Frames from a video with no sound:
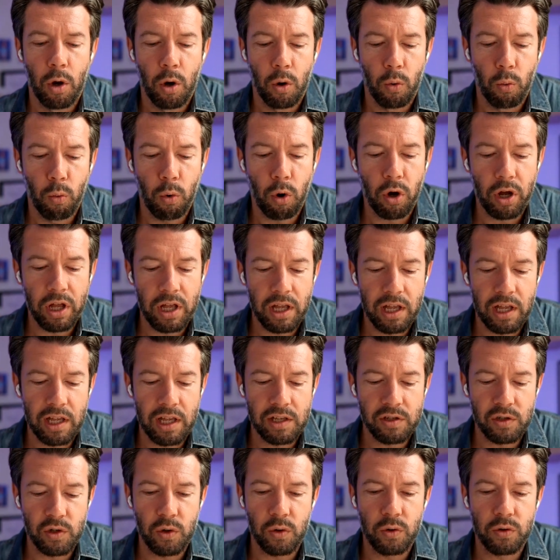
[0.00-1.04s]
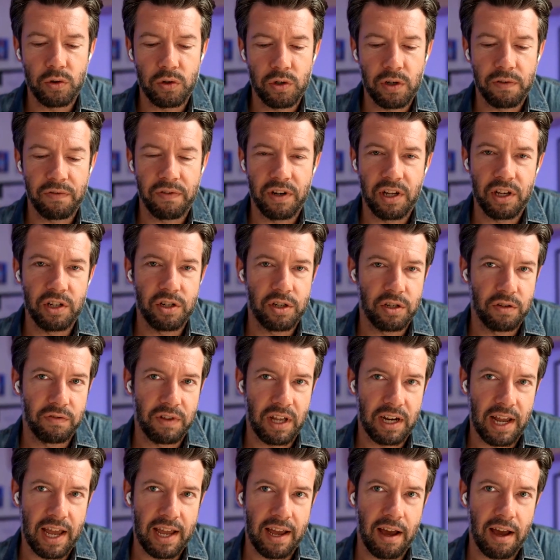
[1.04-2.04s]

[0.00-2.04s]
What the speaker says: What is your definition of then AI